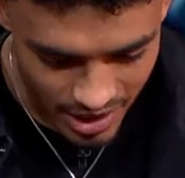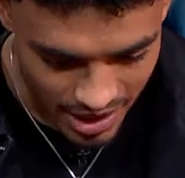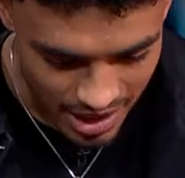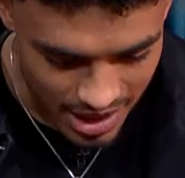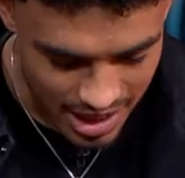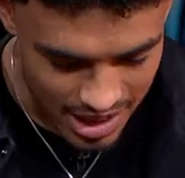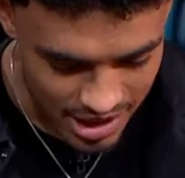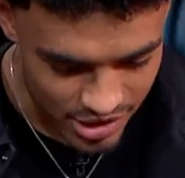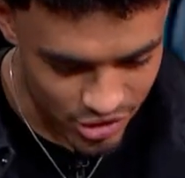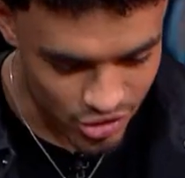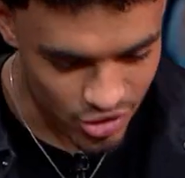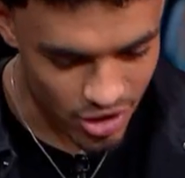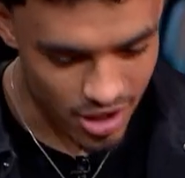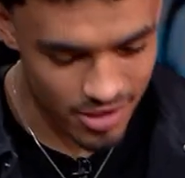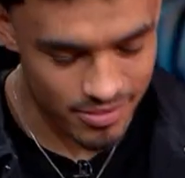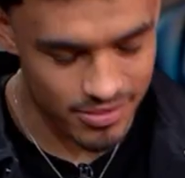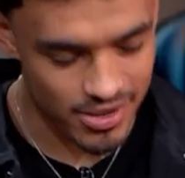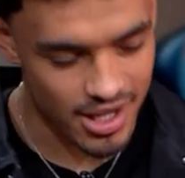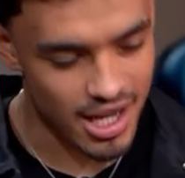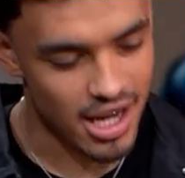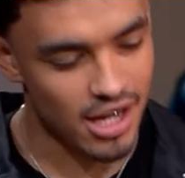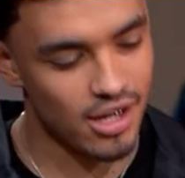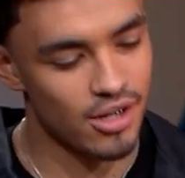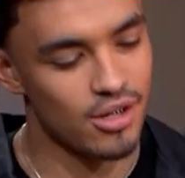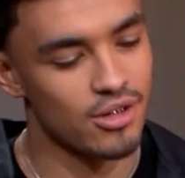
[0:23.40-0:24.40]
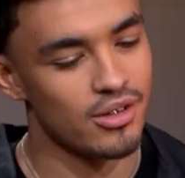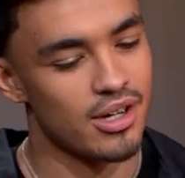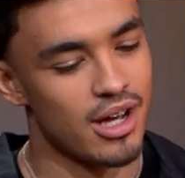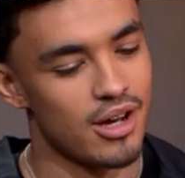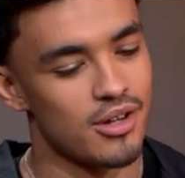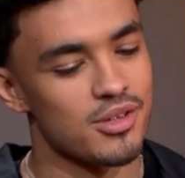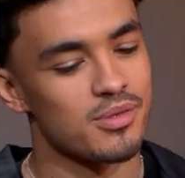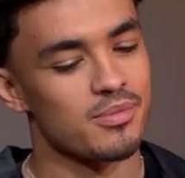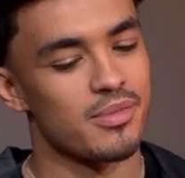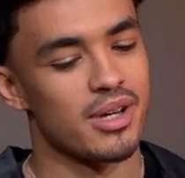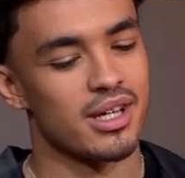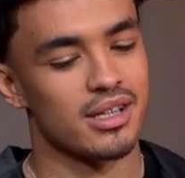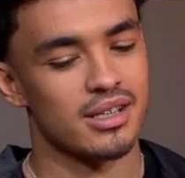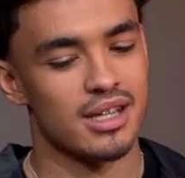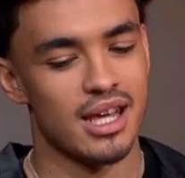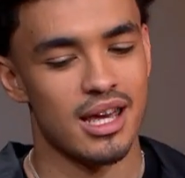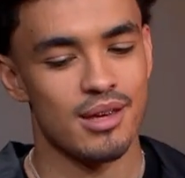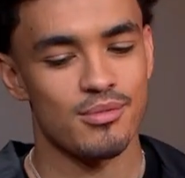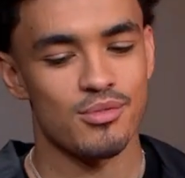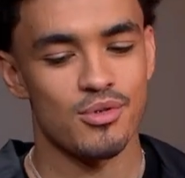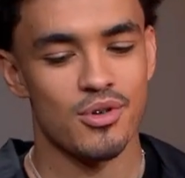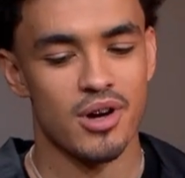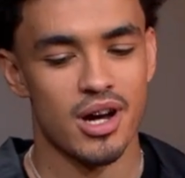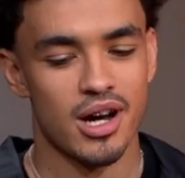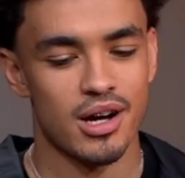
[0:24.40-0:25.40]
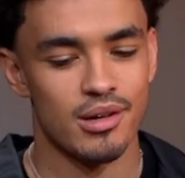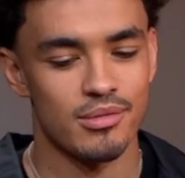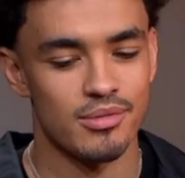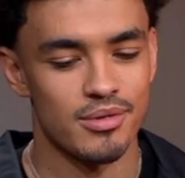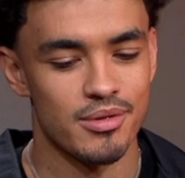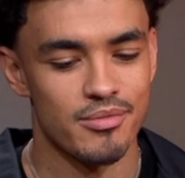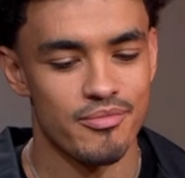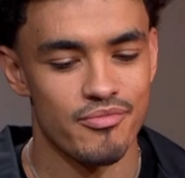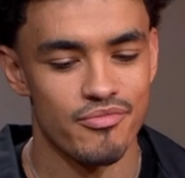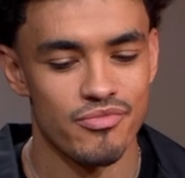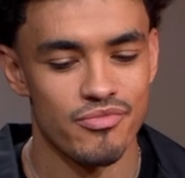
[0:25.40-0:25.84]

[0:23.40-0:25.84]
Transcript: I dropped Yellow. That was my debut album.